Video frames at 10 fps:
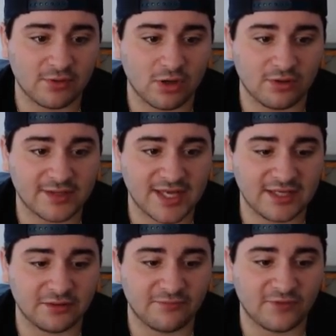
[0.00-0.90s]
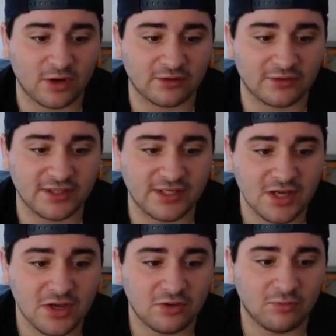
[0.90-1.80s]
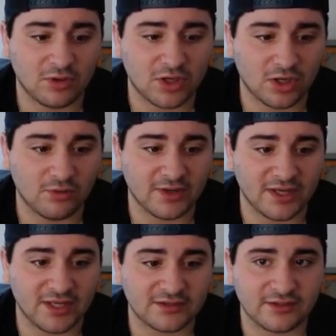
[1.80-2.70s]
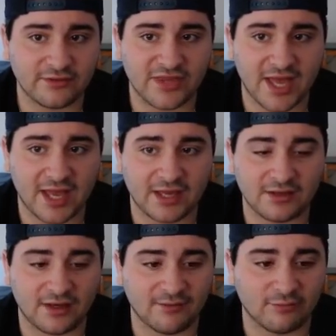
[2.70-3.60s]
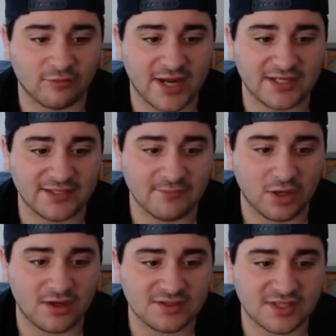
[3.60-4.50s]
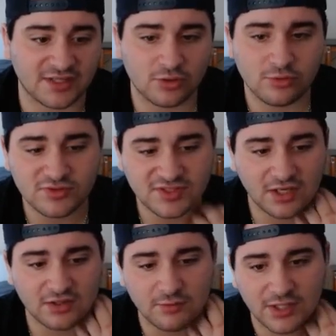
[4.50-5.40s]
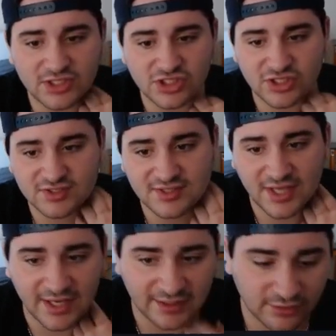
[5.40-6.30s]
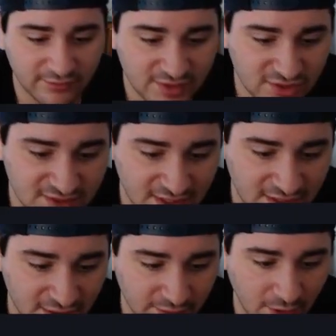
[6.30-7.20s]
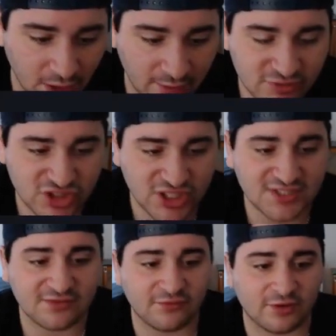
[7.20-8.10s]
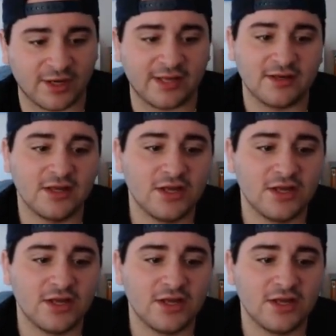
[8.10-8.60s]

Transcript: We'll go with Caleb Farley, We'll go with that um, Randy Moss. And then who's the other one I just said? I literally just said another. Oh, it was Jason Verrett.